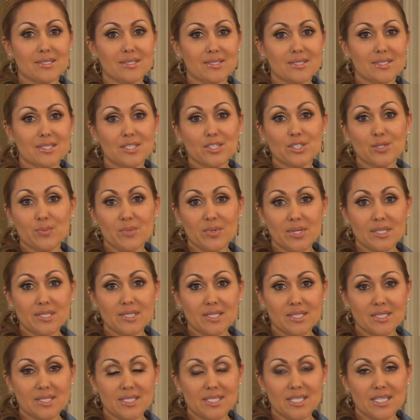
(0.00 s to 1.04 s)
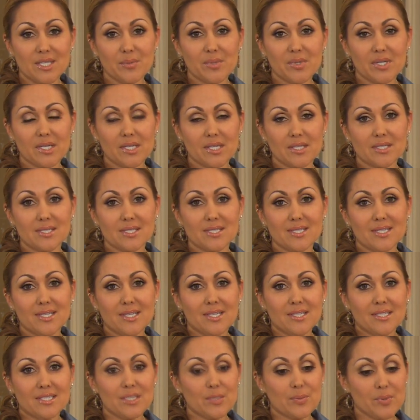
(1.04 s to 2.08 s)
such a blessing to see because
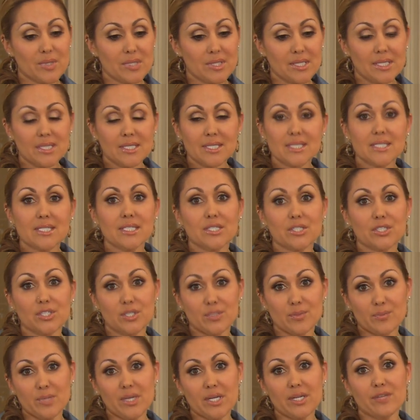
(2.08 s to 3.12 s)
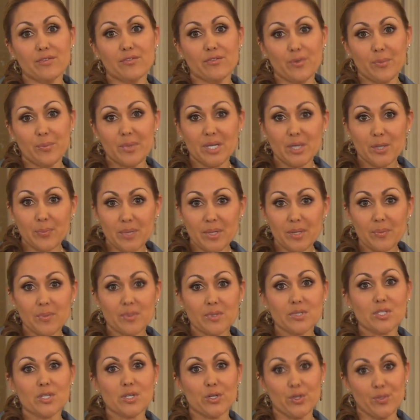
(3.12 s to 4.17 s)
typically this dish is made for many people,
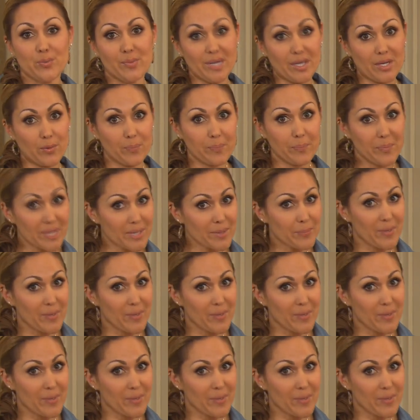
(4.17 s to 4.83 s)
so you make big